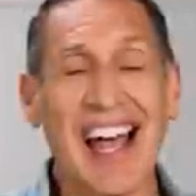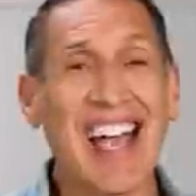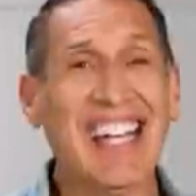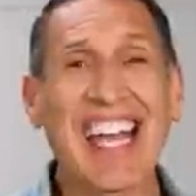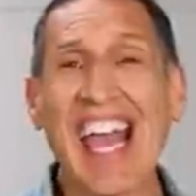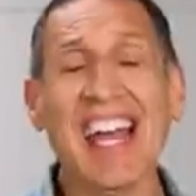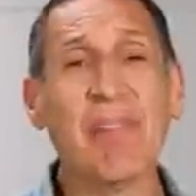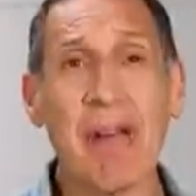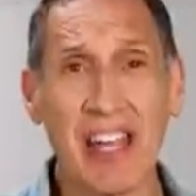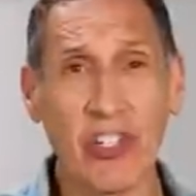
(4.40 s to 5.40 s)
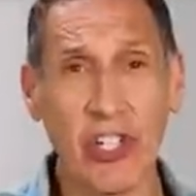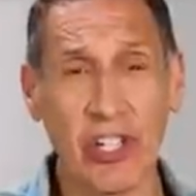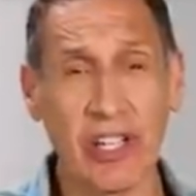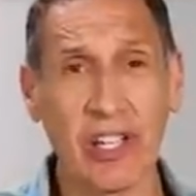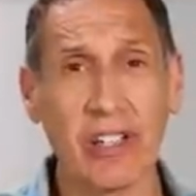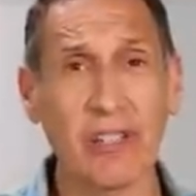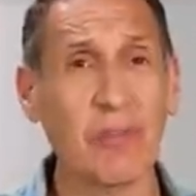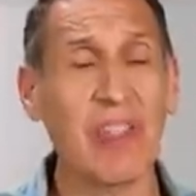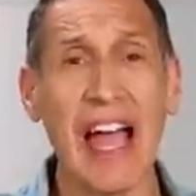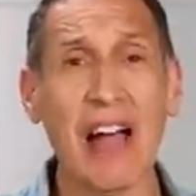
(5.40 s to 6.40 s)
I can't imagine cooking
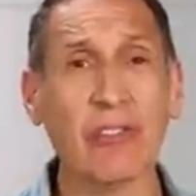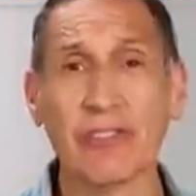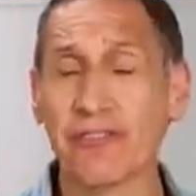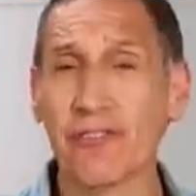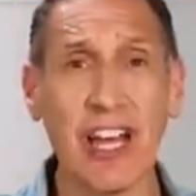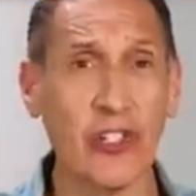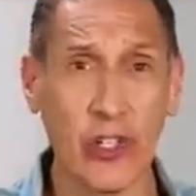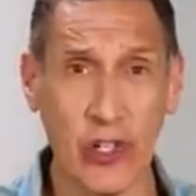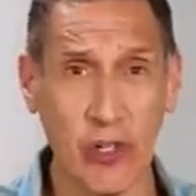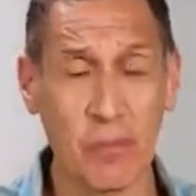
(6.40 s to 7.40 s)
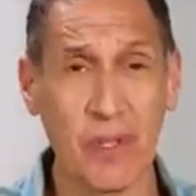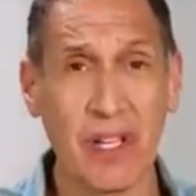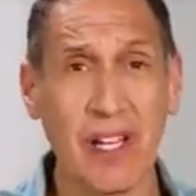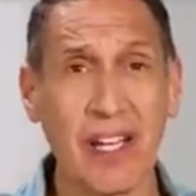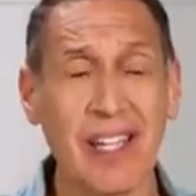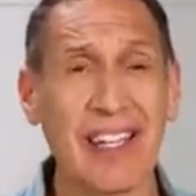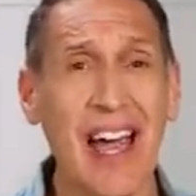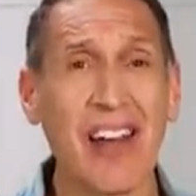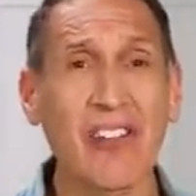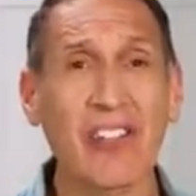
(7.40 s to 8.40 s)
without fresh herbs.
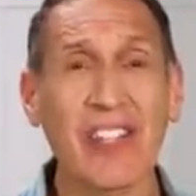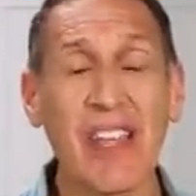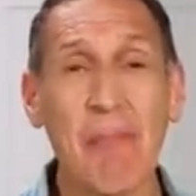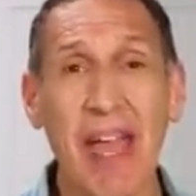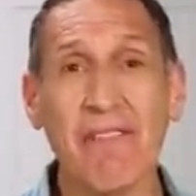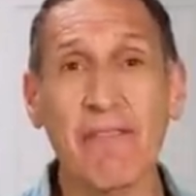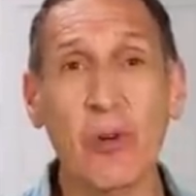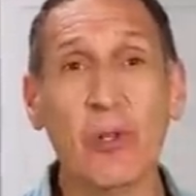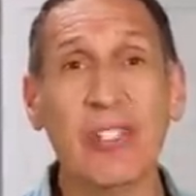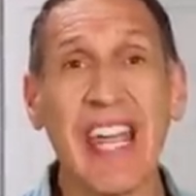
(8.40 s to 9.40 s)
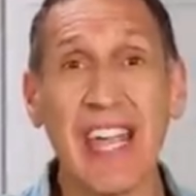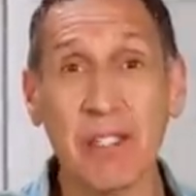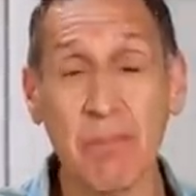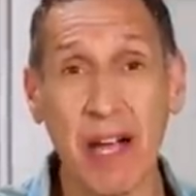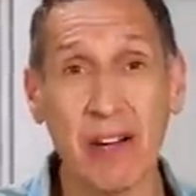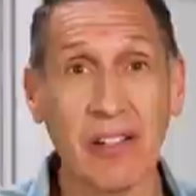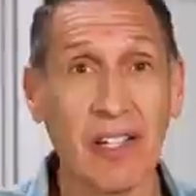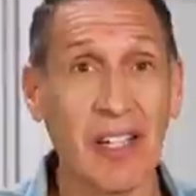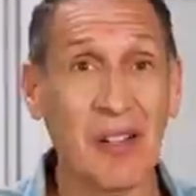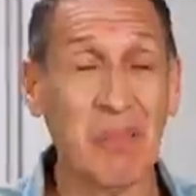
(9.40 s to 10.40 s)
Not only do they make food taste better,
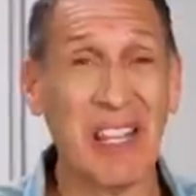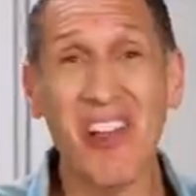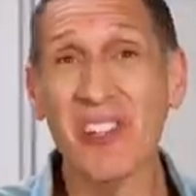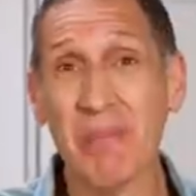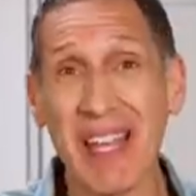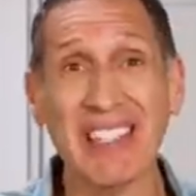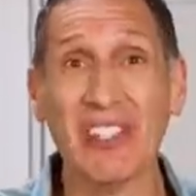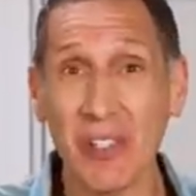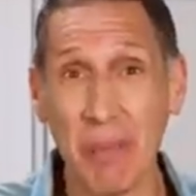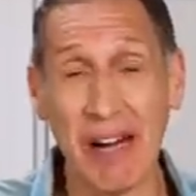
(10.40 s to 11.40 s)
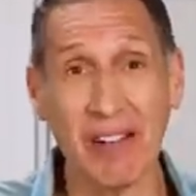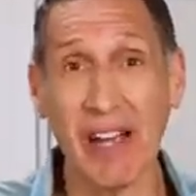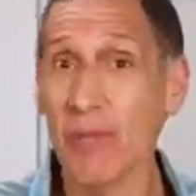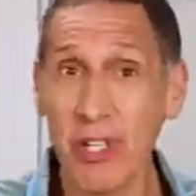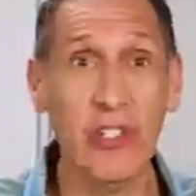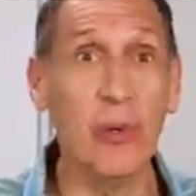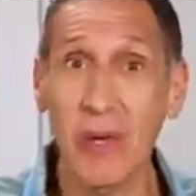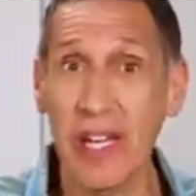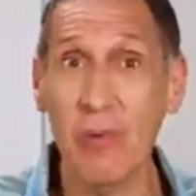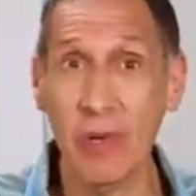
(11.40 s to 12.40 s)
but they also make it look better, and we do
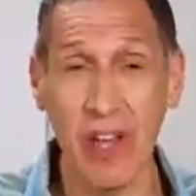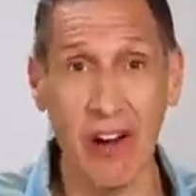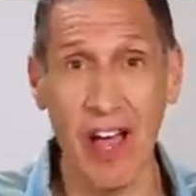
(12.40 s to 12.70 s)
eat with our